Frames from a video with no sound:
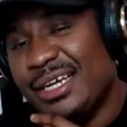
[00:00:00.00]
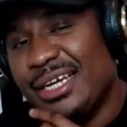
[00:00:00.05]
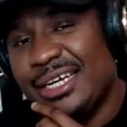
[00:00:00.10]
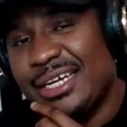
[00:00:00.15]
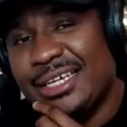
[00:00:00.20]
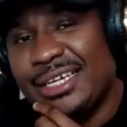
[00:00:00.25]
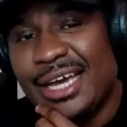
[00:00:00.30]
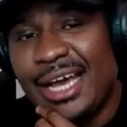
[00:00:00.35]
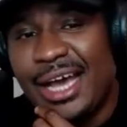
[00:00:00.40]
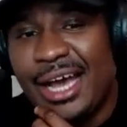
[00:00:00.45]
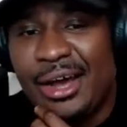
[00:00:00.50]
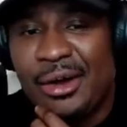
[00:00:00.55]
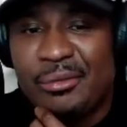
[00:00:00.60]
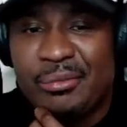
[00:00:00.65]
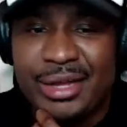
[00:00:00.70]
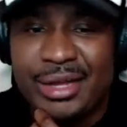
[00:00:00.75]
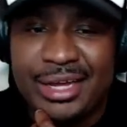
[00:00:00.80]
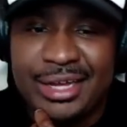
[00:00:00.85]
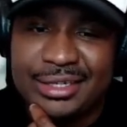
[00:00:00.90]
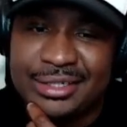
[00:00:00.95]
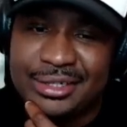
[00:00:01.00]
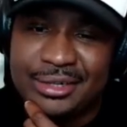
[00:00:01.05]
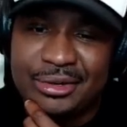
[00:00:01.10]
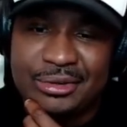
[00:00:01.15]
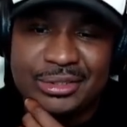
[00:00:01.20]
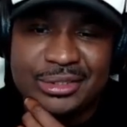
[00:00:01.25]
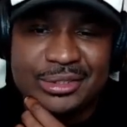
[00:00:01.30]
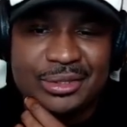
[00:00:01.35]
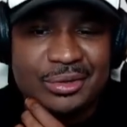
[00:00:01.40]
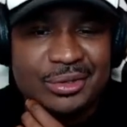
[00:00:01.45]
Cal, man, no,
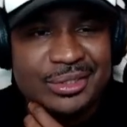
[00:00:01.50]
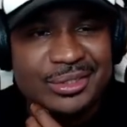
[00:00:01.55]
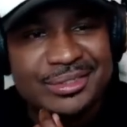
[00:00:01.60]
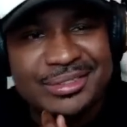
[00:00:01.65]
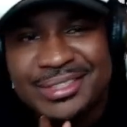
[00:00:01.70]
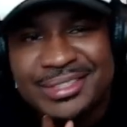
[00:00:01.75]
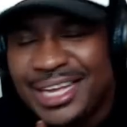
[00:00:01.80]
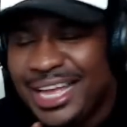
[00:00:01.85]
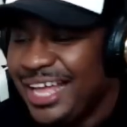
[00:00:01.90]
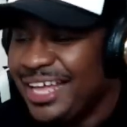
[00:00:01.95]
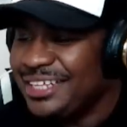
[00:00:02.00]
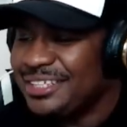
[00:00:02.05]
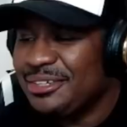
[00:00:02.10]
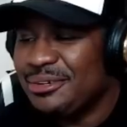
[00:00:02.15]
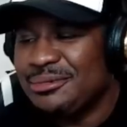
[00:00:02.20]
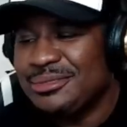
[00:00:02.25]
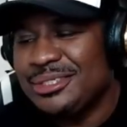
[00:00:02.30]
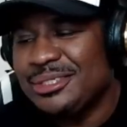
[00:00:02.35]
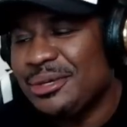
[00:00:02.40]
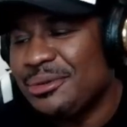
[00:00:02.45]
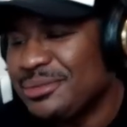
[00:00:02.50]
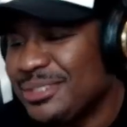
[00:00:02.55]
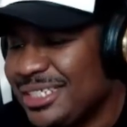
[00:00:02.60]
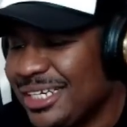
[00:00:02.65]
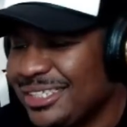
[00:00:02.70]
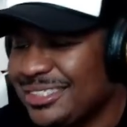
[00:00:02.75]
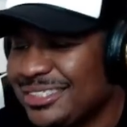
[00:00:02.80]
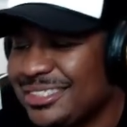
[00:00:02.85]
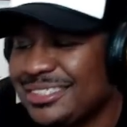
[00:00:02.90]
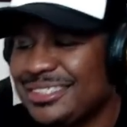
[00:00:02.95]
don't, don't, don't take
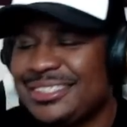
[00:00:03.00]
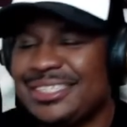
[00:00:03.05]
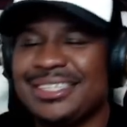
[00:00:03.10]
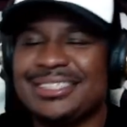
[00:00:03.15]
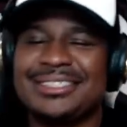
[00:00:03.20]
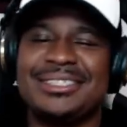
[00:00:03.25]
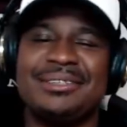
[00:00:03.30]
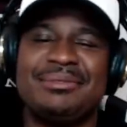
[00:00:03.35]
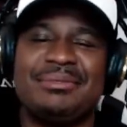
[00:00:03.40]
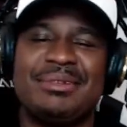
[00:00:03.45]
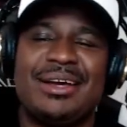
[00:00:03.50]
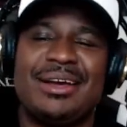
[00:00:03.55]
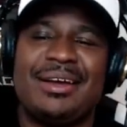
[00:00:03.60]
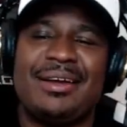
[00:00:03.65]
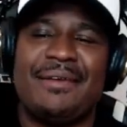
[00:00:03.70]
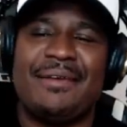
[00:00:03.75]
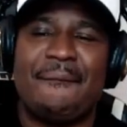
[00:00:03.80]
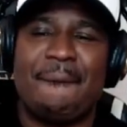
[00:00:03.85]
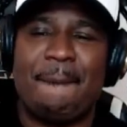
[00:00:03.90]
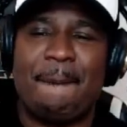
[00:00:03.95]
it 60, man. man. Stop ducking,